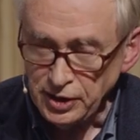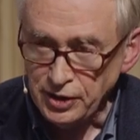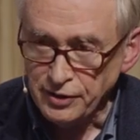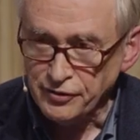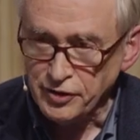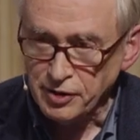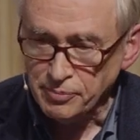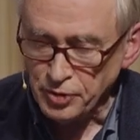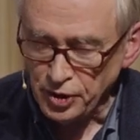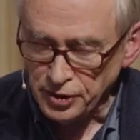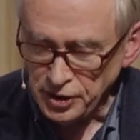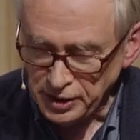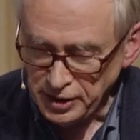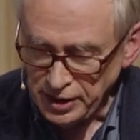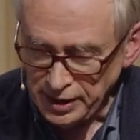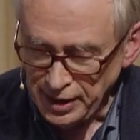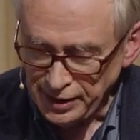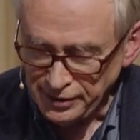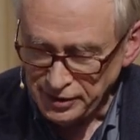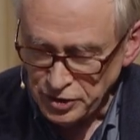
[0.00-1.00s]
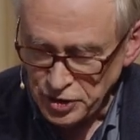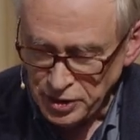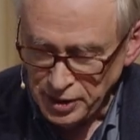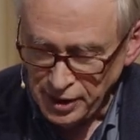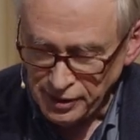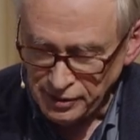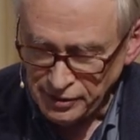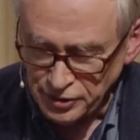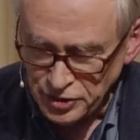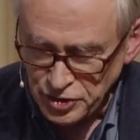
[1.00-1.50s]
of the monarchy and
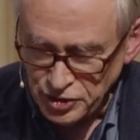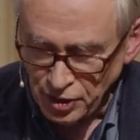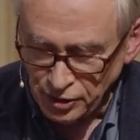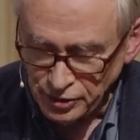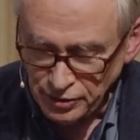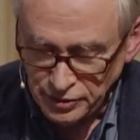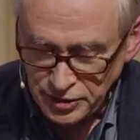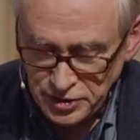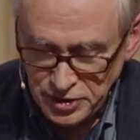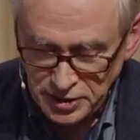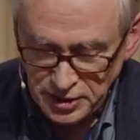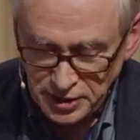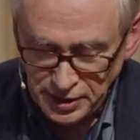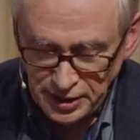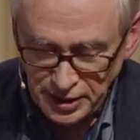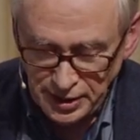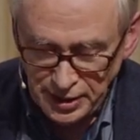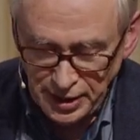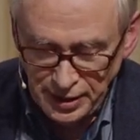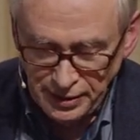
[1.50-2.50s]
aristocracy